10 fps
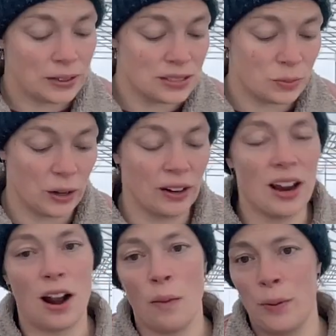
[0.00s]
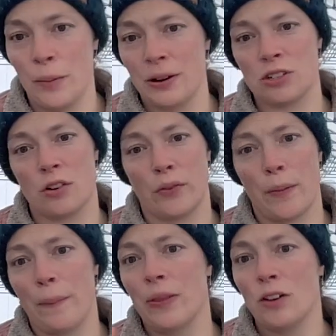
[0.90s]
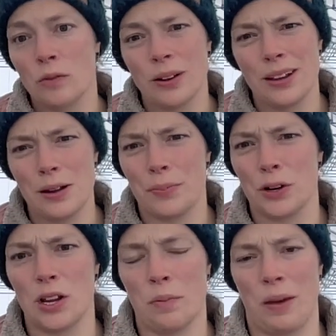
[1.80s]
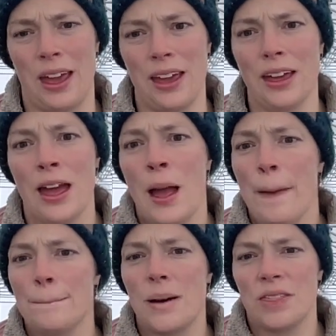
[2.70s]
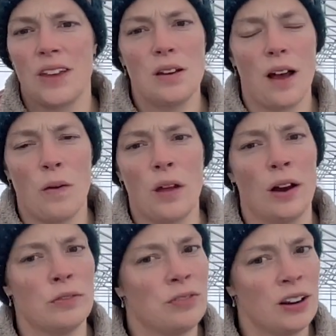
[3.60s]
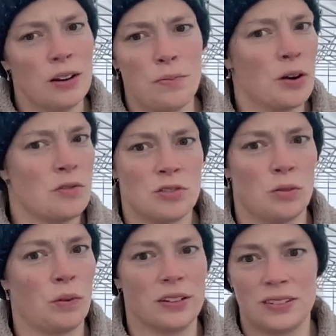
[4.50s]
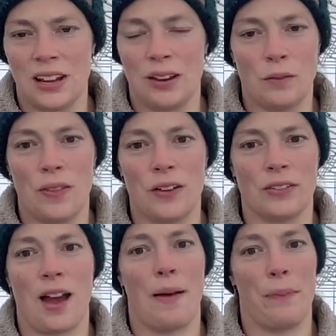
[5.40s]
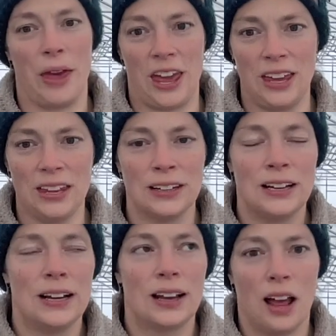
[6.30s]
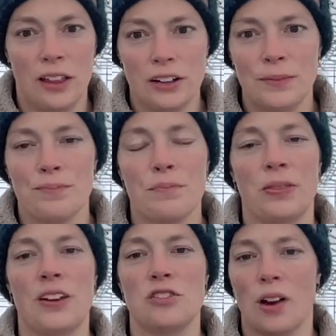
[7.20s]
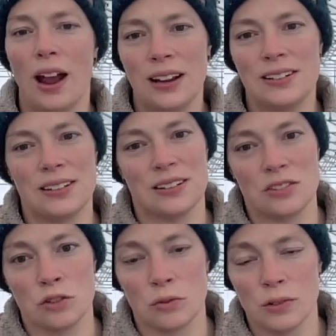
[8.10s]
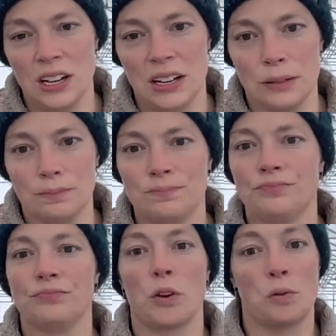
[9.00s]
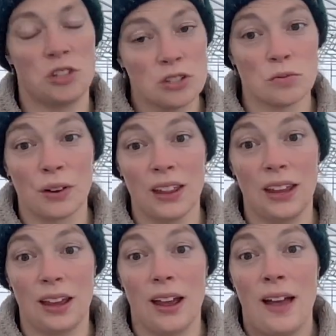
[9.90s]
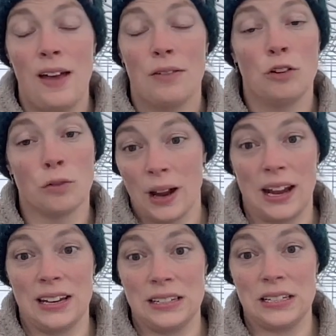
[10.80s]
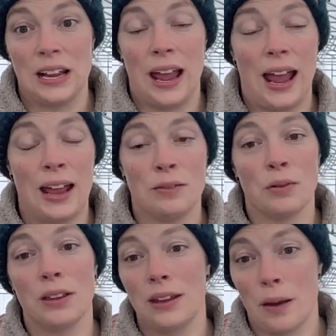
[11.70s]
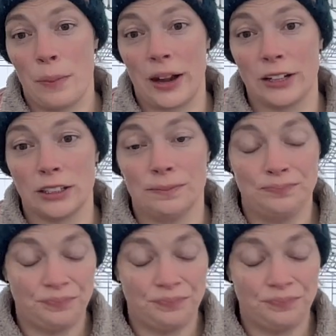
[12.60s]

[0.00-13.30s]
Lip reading: Spirit, I'll put a picture of them up, but they're really a pretty pink, but they are very prone to wilting when they're that pink color, but they dry into this green, which is really great and really a better